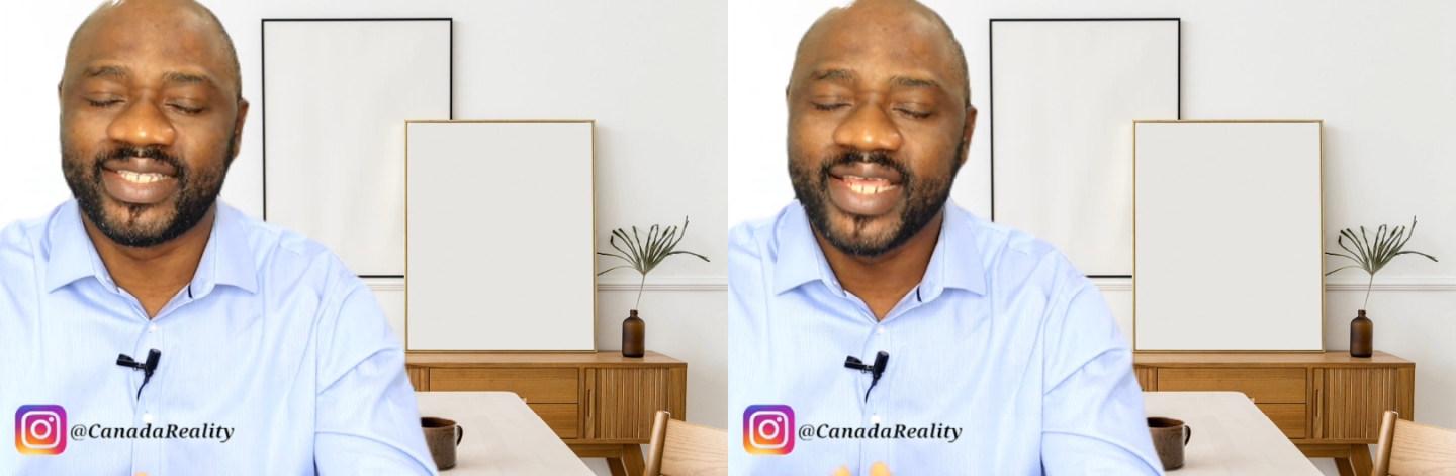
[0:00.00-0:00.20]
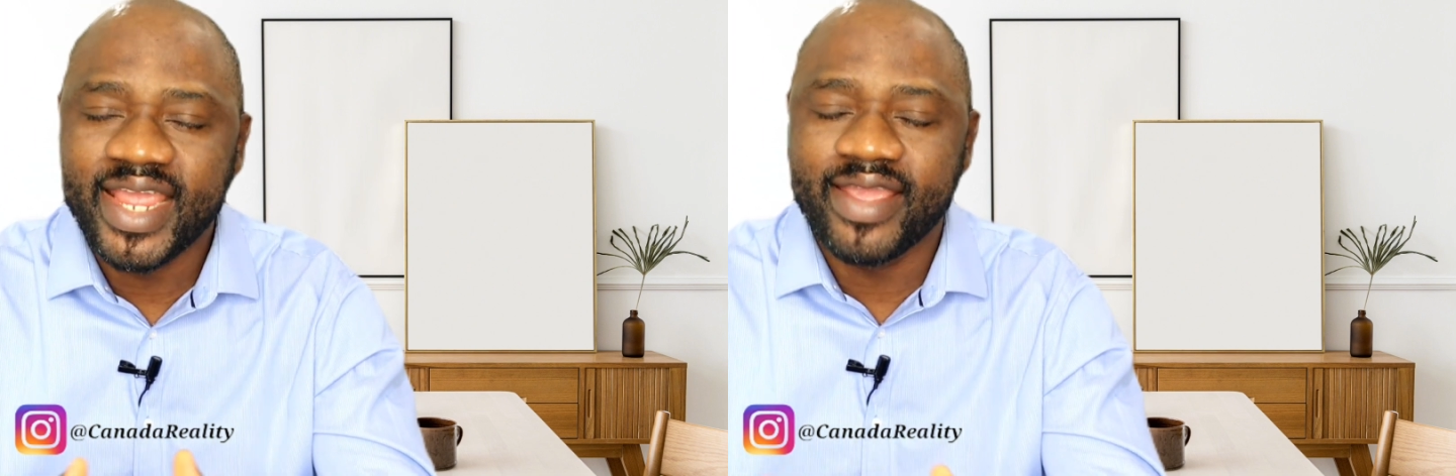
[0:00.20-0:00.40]

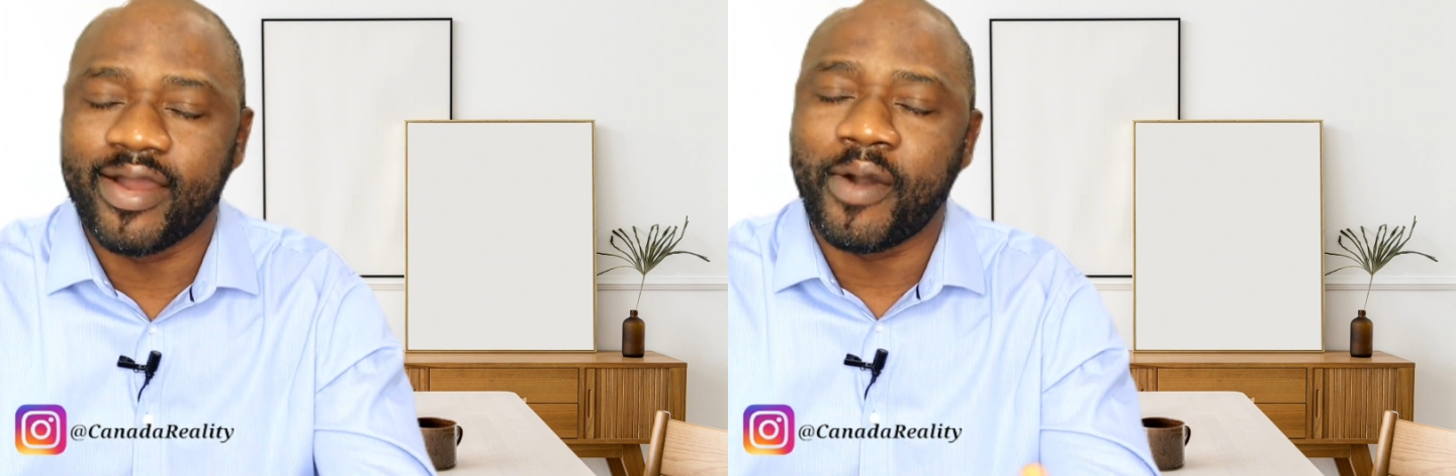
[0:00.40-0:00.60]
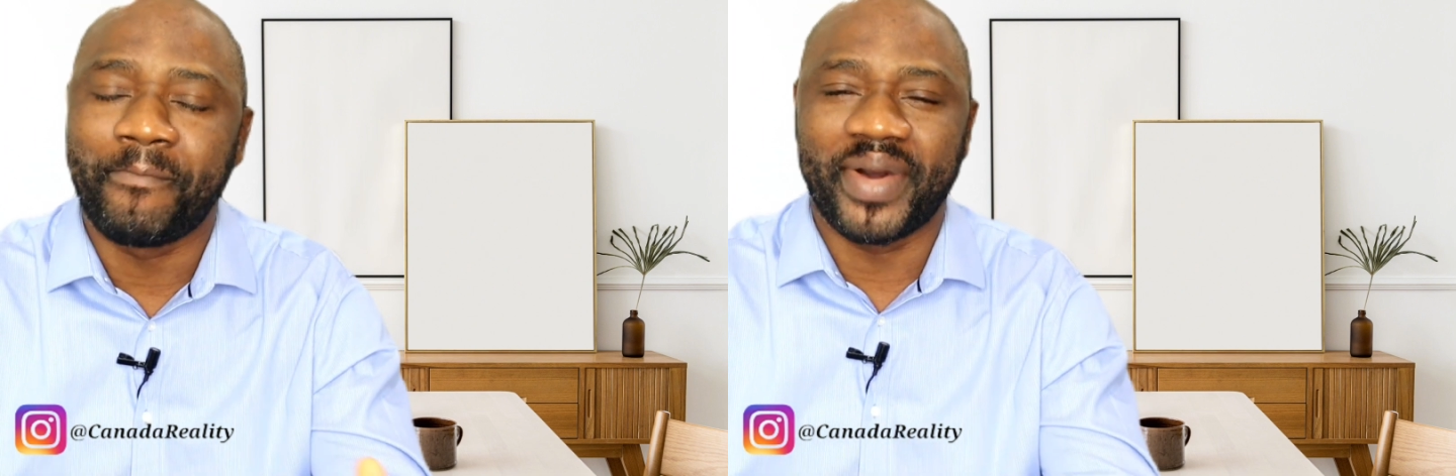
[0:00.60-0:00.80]
3
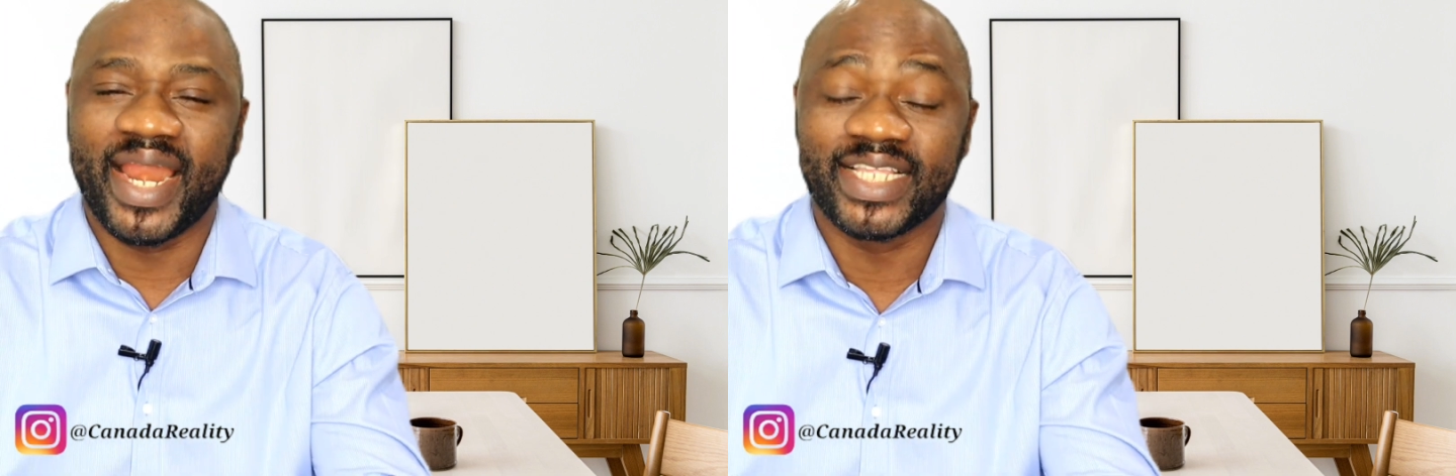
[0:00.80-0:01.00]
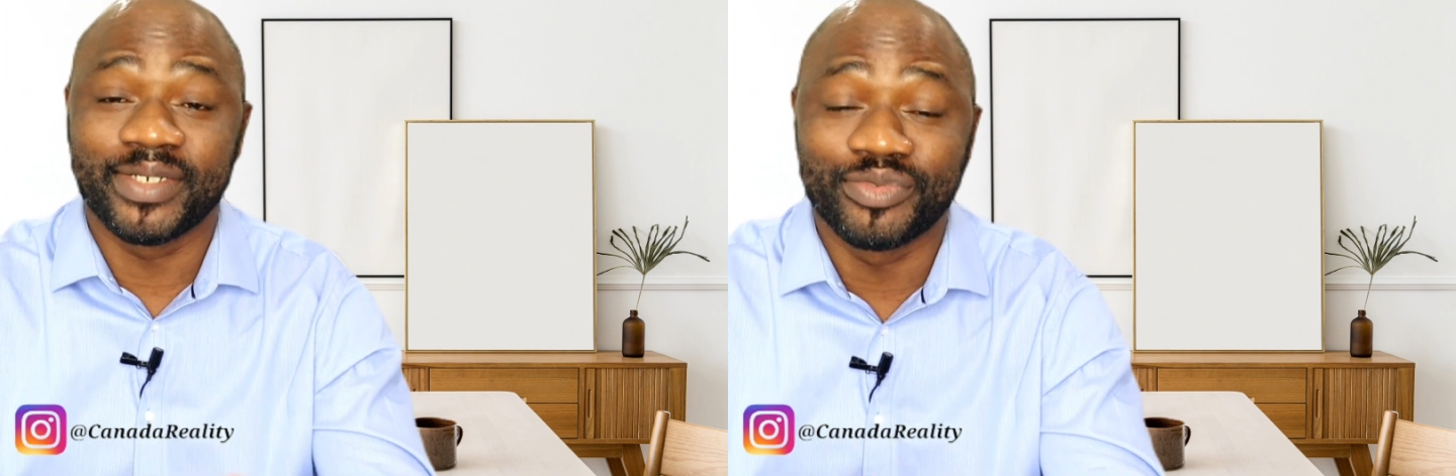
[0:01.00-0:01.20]

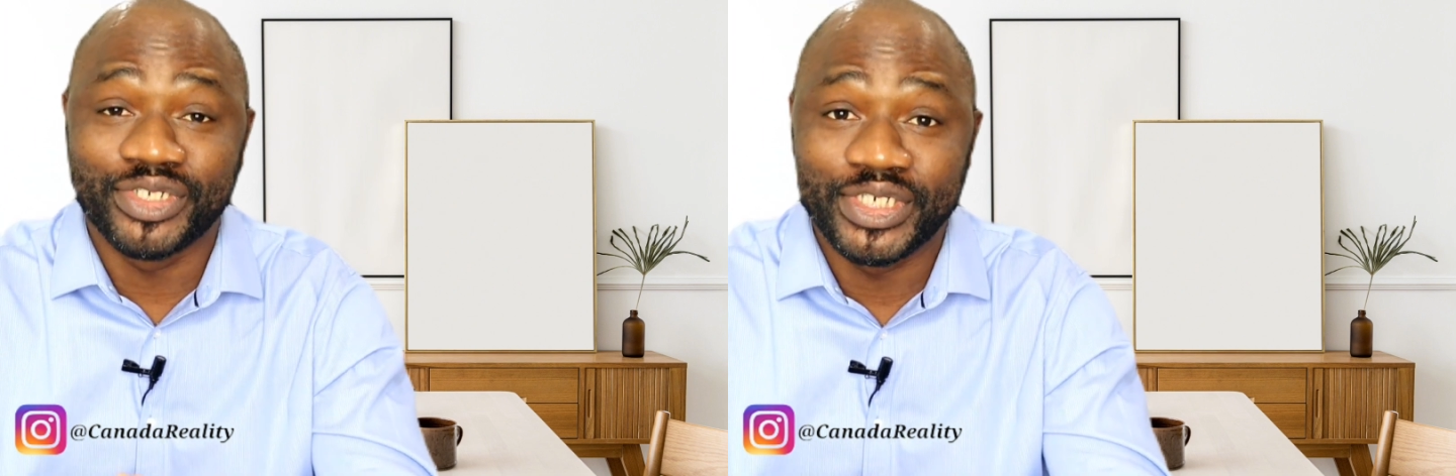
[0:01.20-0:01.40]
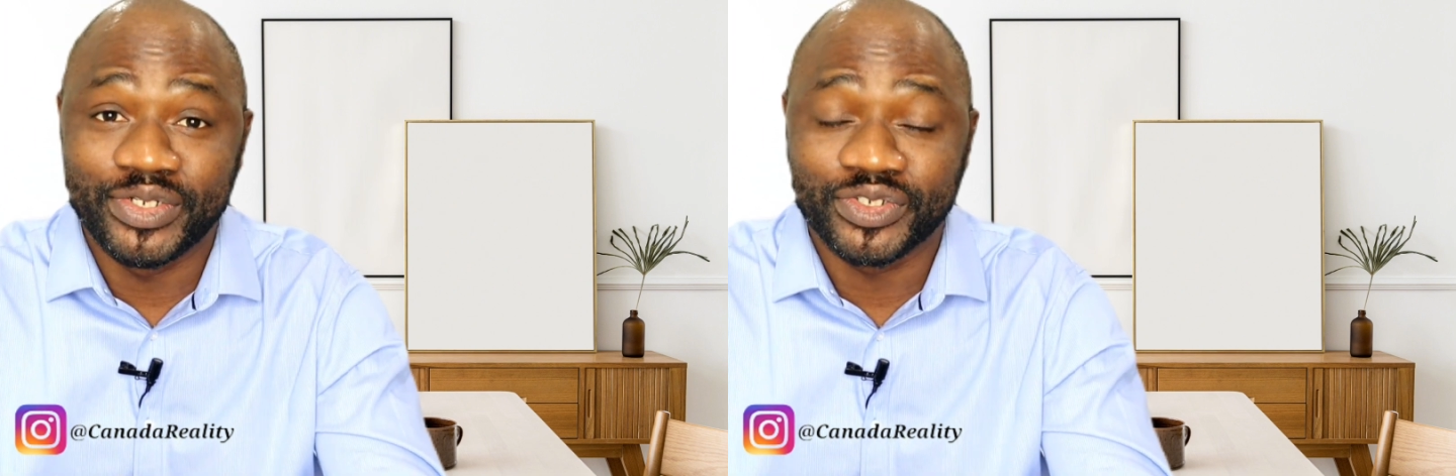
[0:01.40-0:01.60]

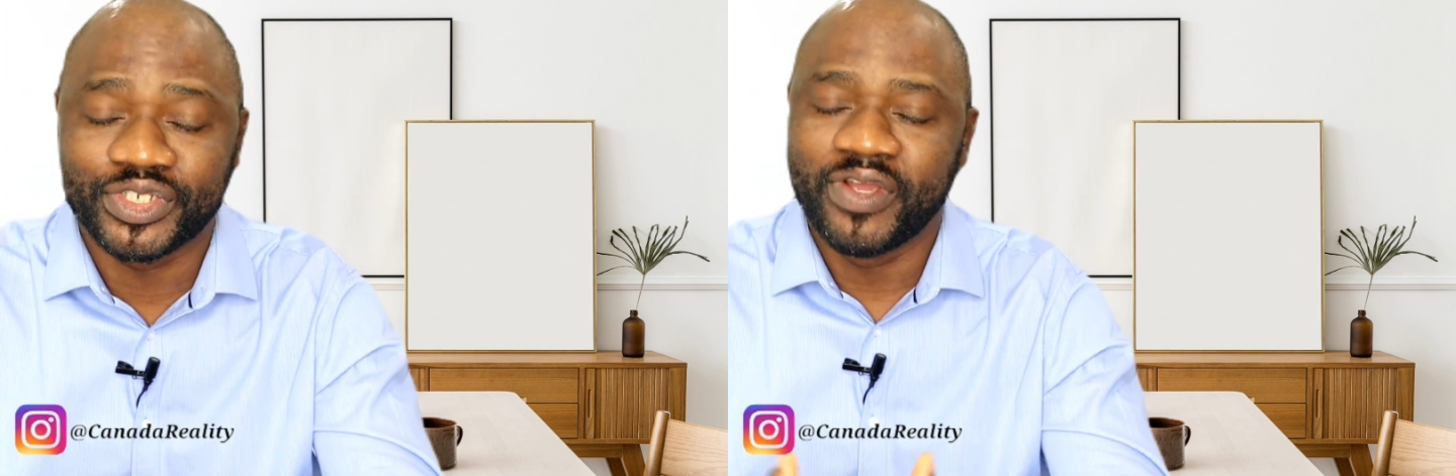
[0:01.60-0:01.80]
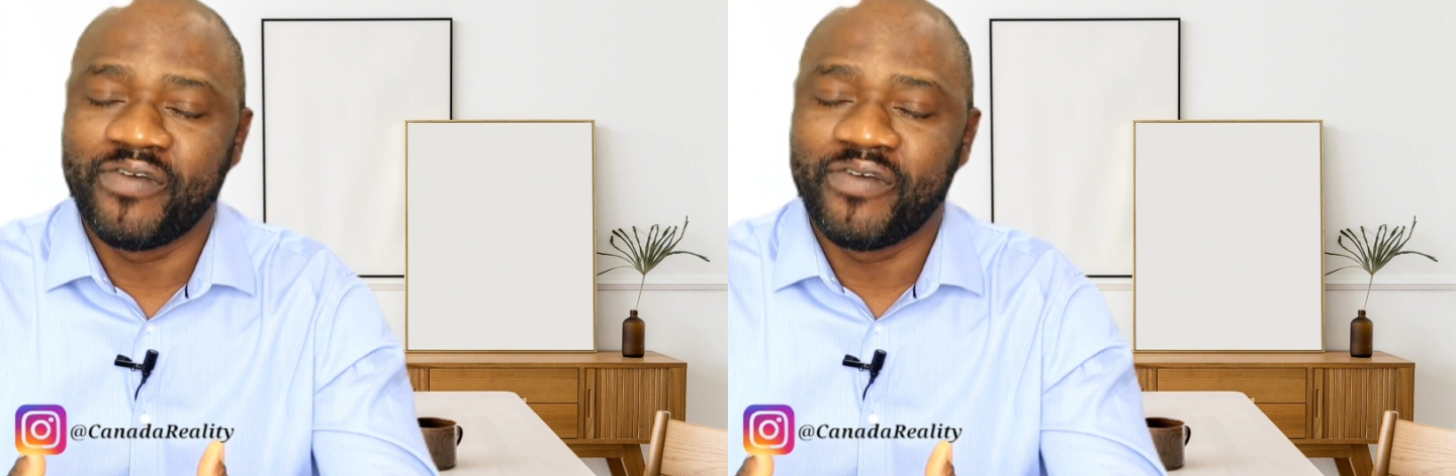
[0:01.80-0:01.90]
unpalatable news